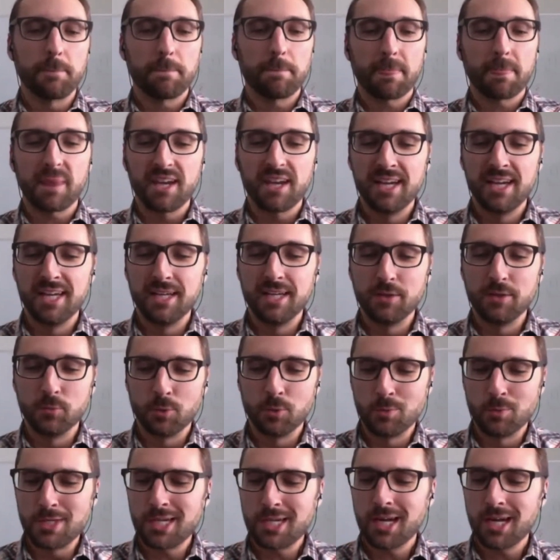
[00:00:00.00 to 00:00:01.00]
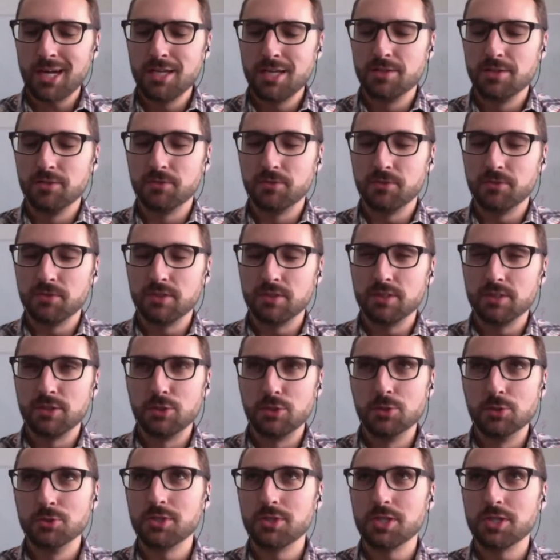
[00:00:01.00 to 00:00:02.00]
And what we kind of
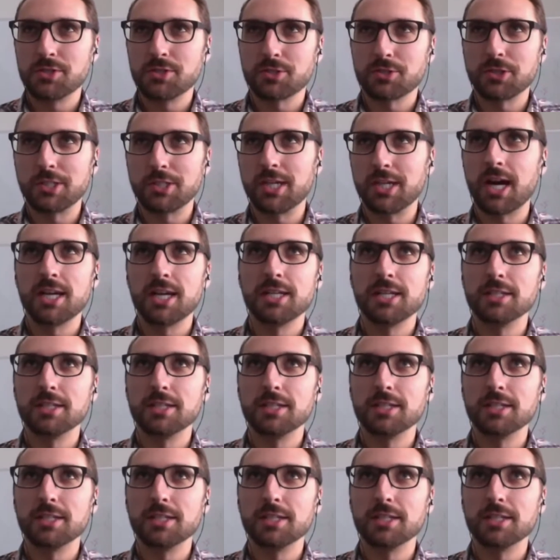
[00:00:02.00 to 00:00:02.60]
use as our guiding